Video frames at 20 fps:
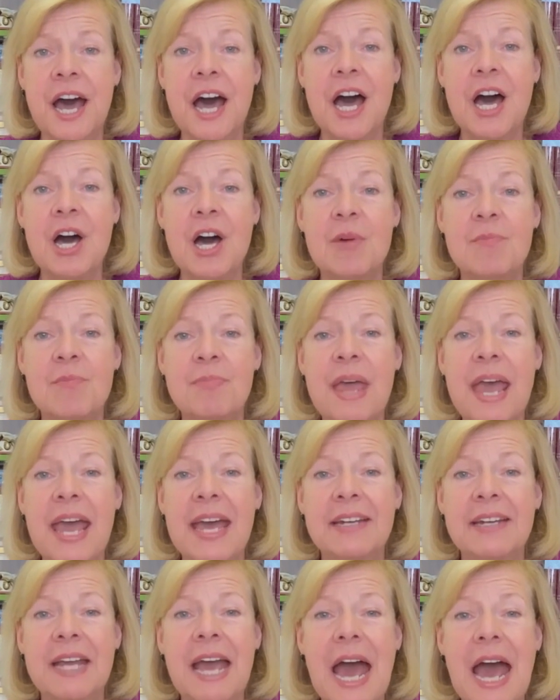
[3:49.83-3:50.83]
Um,
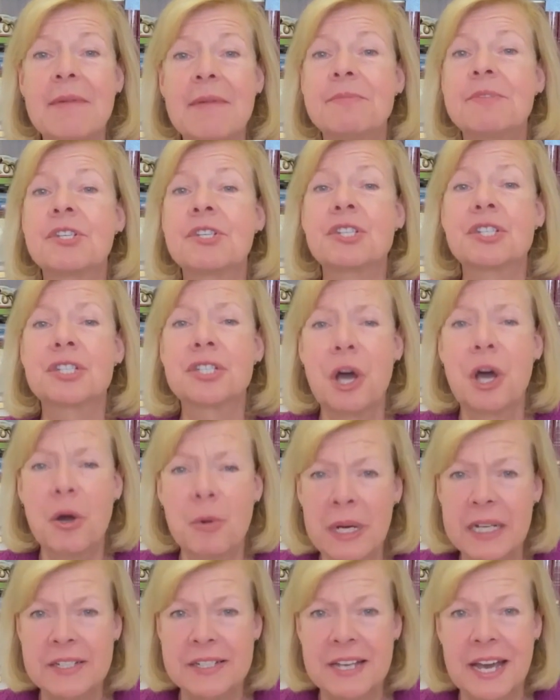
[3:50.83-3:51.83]
and I'm so
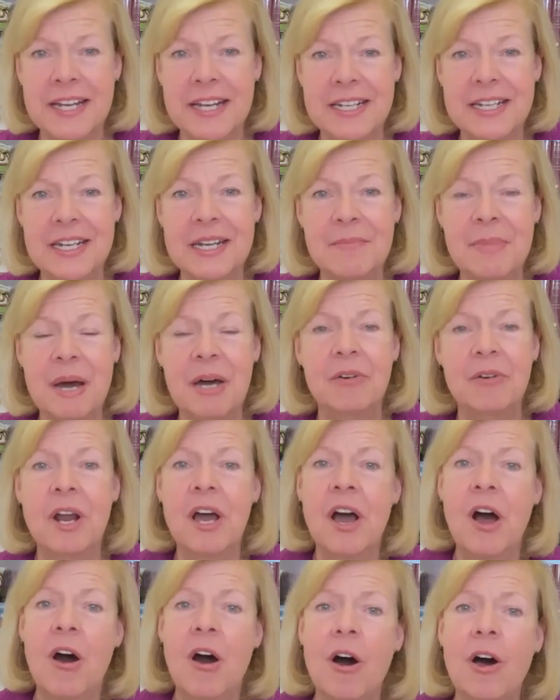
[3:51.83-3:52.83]
excited about
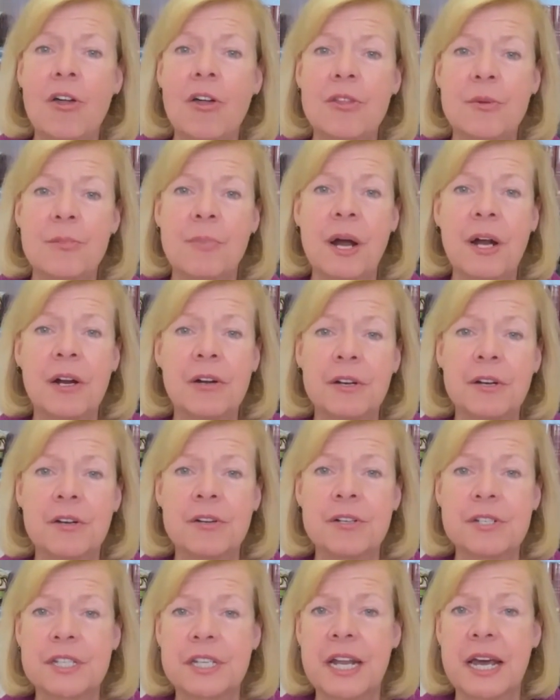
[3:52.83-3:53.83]
all the
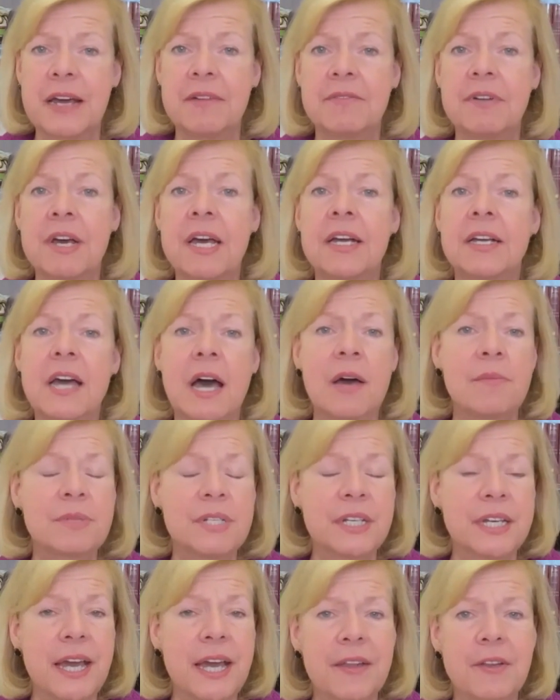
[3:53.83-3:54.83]
partners that have come
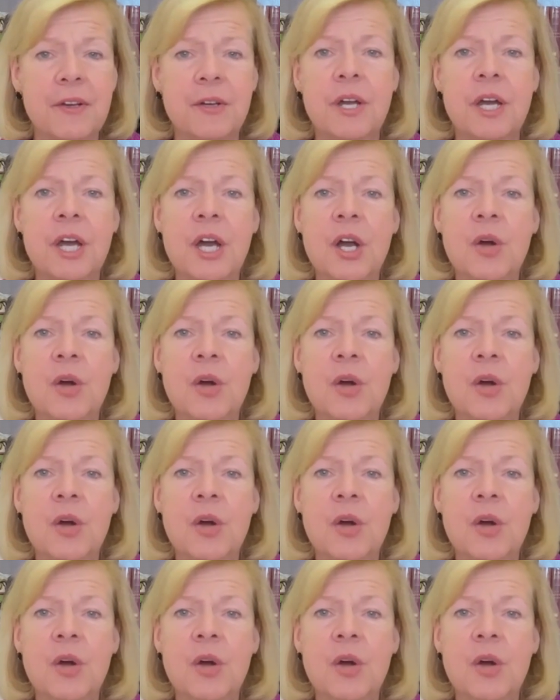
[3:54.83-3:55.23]
together.